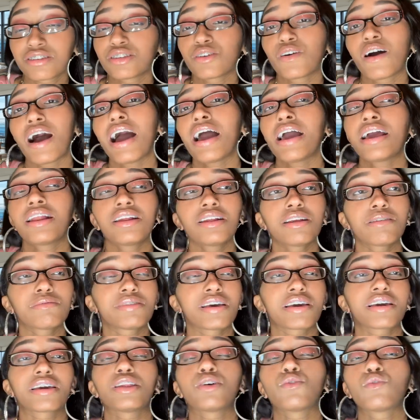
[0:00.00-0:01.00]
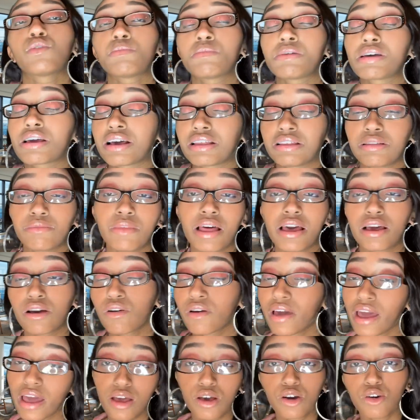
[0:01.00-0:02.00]
So I ended up taking it with me because I'm like,
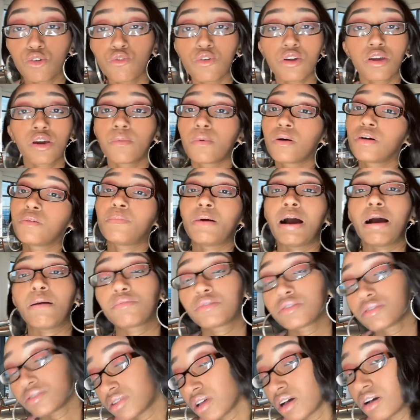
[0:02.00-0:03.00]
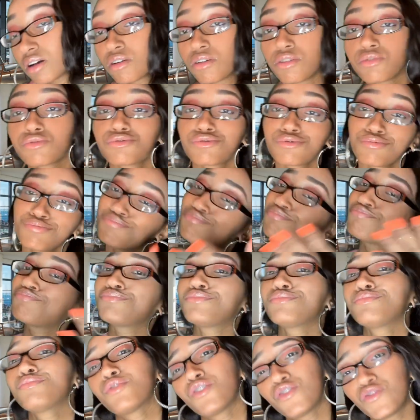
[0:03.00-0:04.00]
okay, cool, we could both pop these toes,
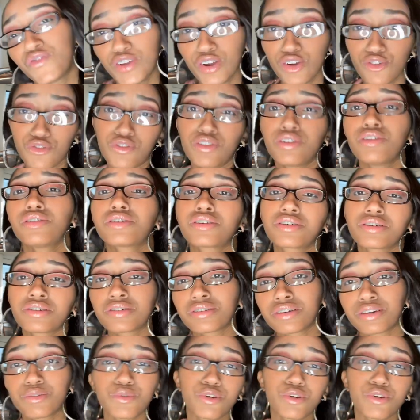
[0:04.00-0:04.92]
Feel real good.